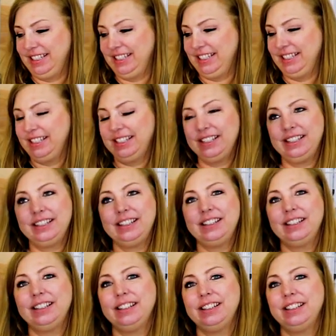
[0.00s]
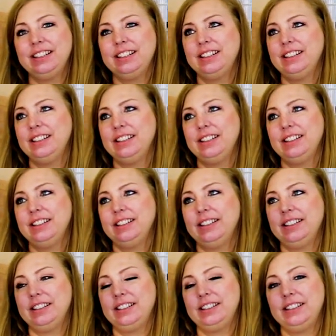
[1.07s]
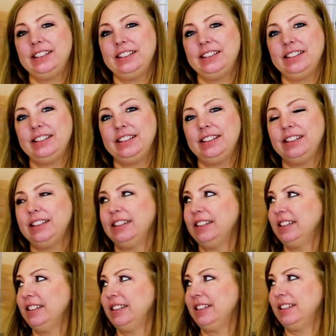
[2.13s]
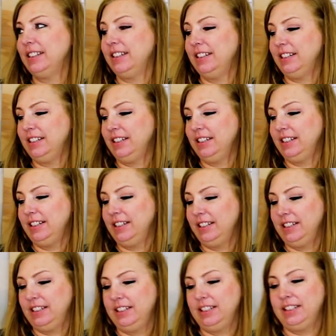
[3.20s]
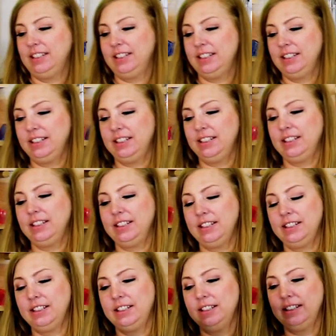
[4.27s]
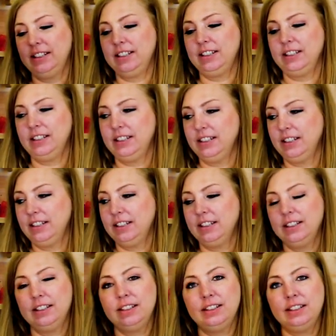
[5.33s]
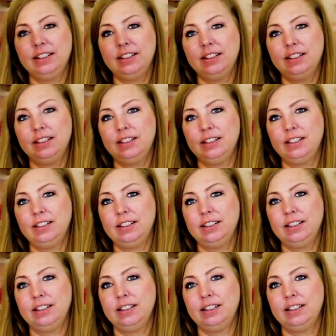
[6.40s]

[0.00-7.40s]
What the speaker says: This person isn't speaking.